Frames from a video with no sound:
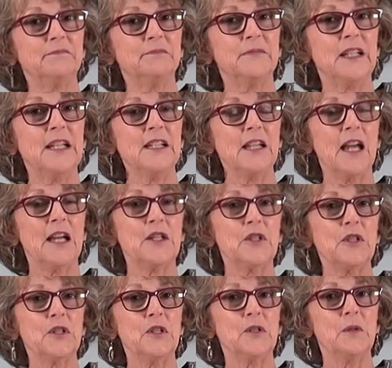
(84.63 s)
He liked
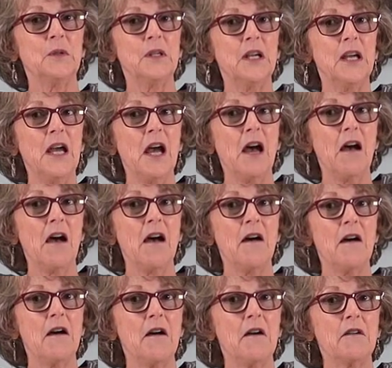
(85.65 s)
to
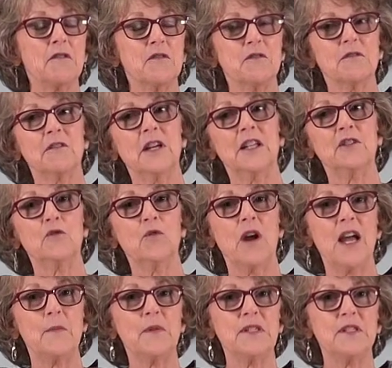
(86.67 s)
uh, kind of
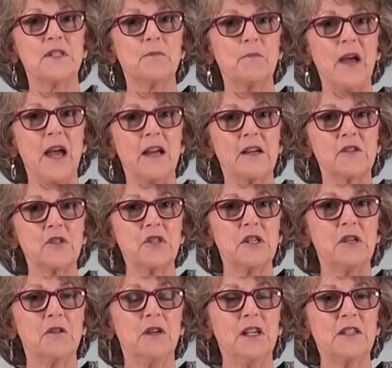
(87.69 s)
grab his pack of
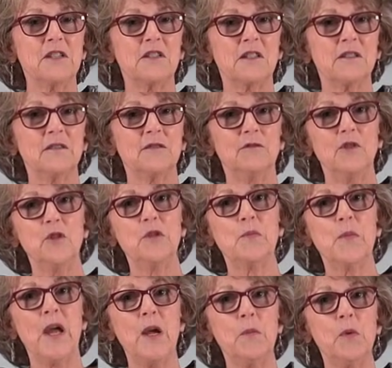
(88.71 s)
cigarettes and
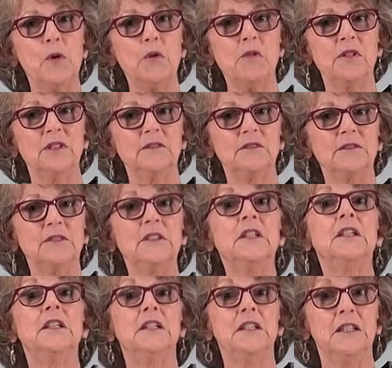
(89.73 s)
newspaper, and
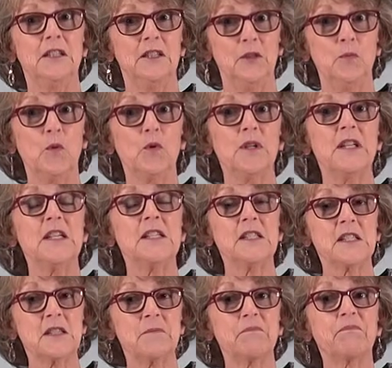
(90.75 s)
in the
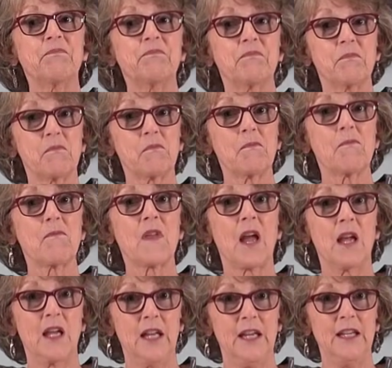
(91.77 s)
mornings,
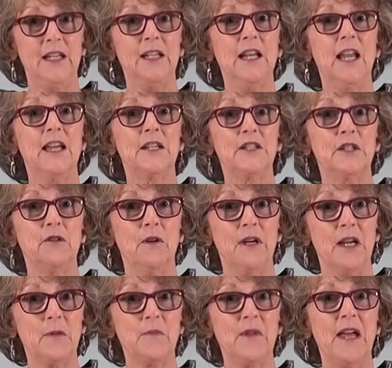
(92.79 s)
he liked to
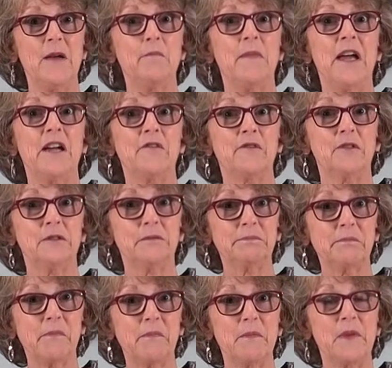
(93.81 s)
grab that bathroom.
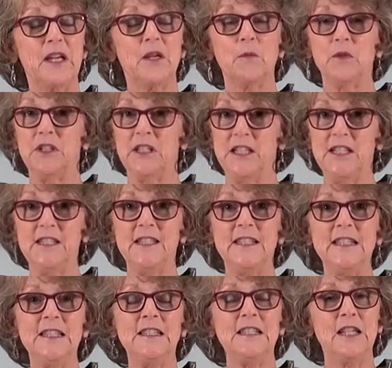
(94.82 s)
And when he
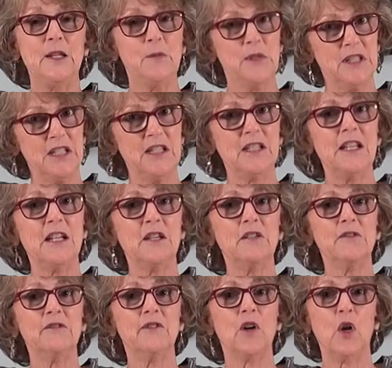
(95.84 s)
did, he was in
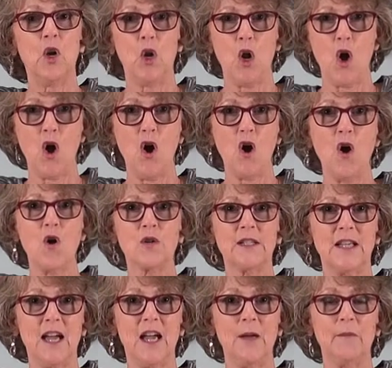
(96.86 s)
there for a long
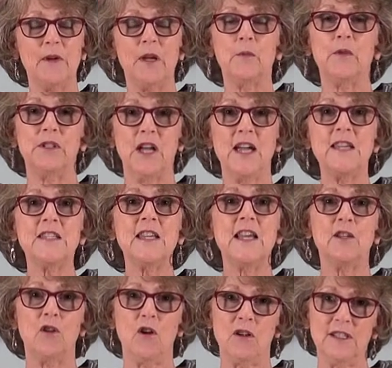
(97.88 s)
time. And when I
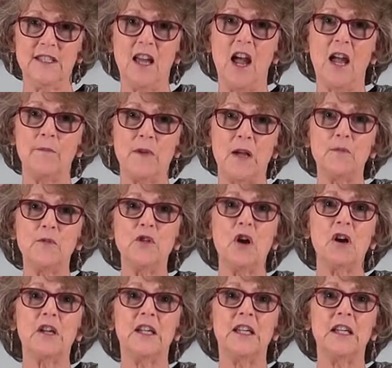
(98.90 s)
say long time, I'm
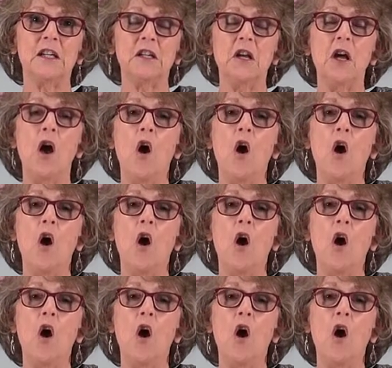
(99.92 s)
talking